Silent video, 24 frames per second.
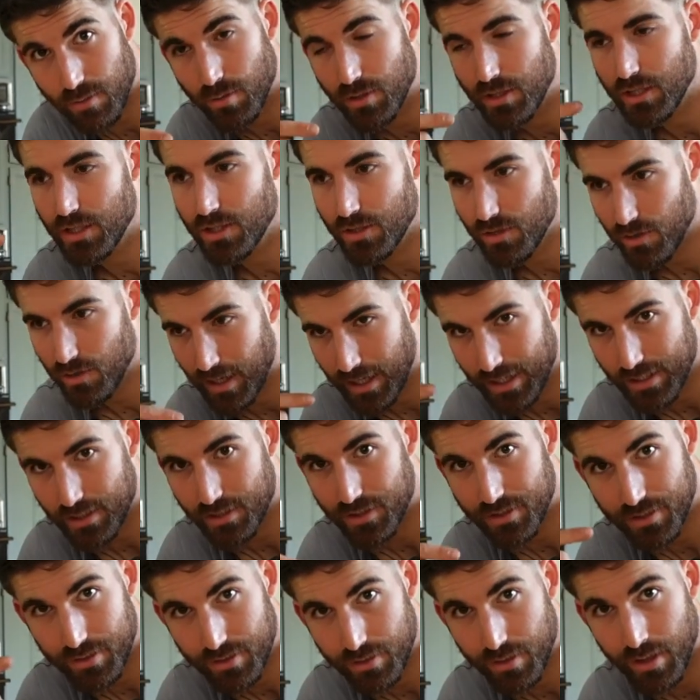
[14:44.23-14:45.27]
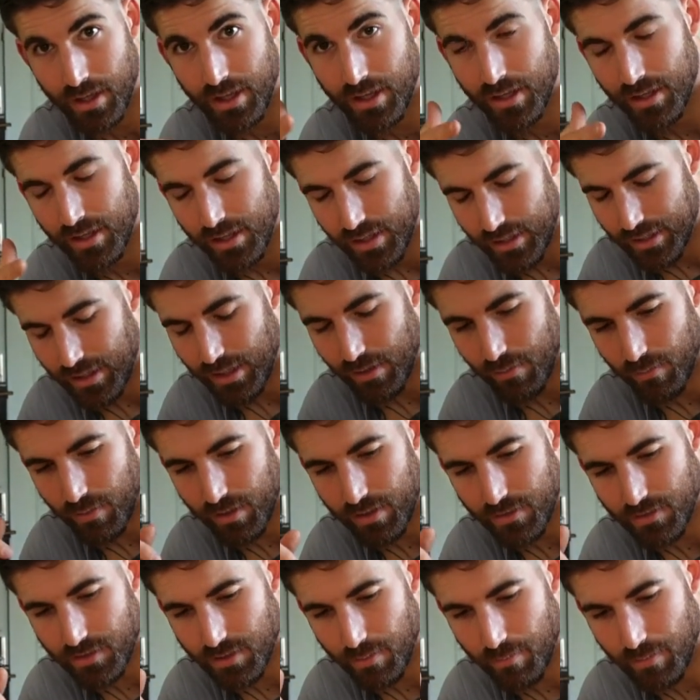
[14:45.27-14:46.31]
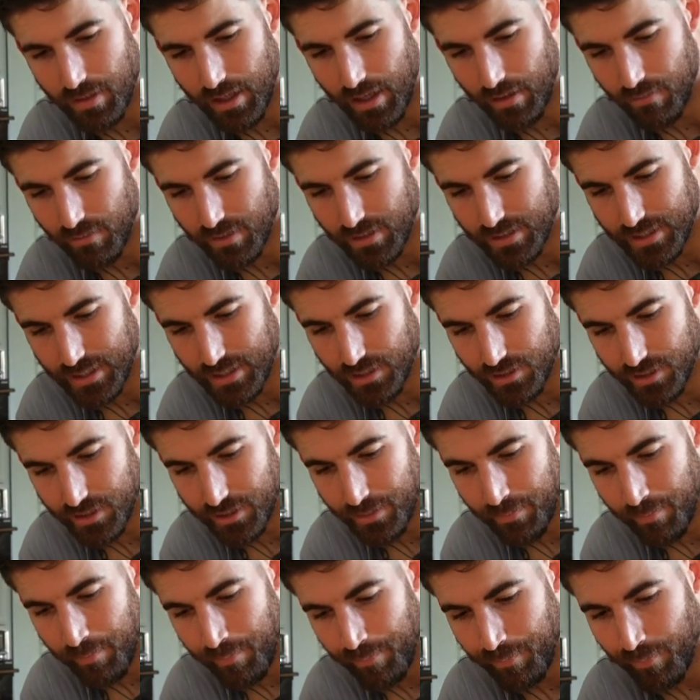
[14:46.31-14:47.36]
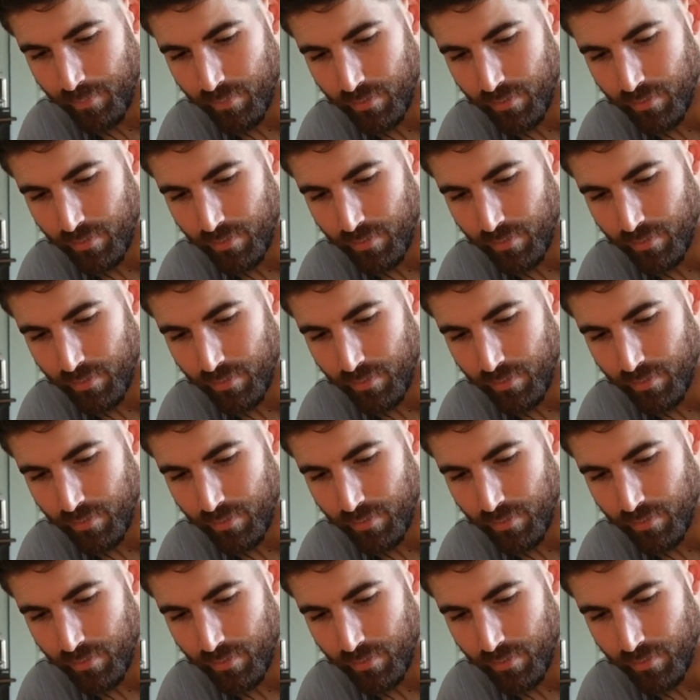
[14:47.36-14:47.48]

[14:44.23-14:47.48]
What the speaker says: We're just trying to get rid of some of that retention.